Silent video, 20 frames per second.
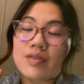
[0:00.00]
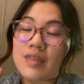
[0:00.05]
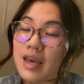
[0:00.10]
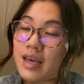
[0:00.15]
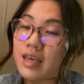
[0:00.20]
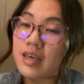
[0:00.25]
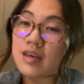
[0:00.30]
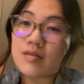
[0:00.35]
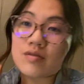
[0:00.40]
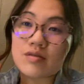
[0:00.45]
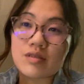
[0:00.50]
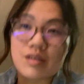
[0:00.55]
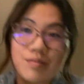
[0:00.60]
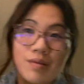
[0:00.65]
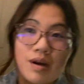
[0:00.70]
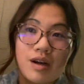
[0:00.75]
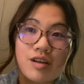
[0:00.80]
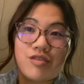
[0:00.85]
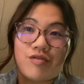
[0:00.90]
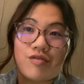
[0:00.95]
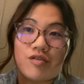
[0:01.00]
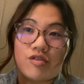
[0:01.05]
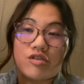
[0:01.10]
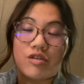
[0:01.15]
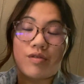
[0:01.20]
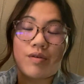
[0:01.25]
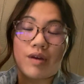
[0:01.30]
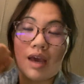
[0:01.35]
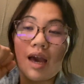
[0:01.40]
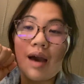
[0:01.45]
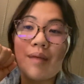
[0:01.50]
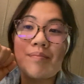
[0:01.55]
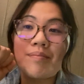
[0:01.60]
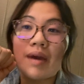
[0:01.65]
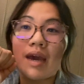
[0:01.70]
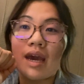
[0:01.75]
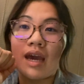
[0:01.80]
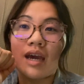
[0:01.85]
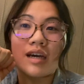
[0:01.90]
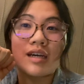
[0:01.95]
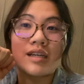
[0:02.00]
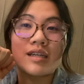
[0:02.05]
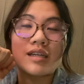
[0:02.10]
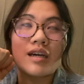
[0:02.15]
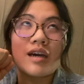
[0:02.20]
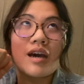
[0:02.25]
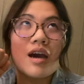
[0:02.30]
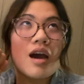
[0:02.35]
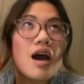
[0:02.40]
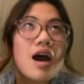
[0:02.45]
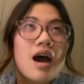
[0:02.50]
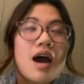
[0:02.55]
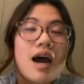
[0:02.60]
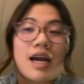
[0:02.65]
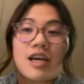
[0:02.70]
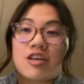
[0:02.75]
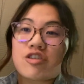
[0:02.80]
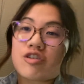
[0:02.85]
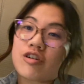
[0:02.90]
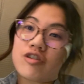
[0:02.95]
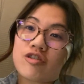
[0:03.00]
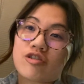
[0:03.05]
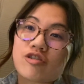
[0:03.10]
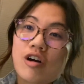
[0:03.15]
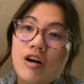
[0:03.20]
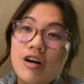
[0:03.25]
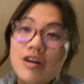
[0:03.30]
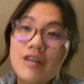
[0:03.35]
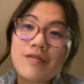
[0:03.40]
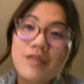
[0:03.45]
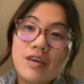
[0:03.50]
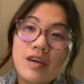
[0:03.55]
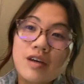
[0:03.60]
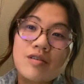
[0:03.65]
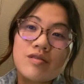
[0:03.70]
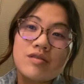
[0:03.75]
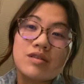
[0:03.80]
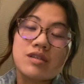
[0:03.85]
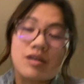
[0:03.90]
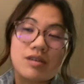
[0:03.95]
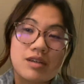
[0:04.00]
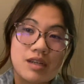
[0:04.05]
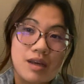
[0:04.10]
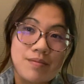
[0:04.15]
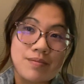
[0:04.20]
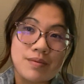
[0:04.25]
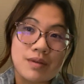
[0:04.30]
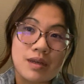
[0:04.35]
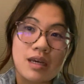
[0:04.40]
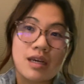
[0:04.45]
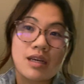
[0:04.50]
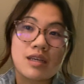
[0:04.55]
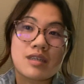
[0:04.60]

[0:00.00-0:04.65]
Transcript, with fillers: Thank you so much for showing up, and I cherish all of you so deeply,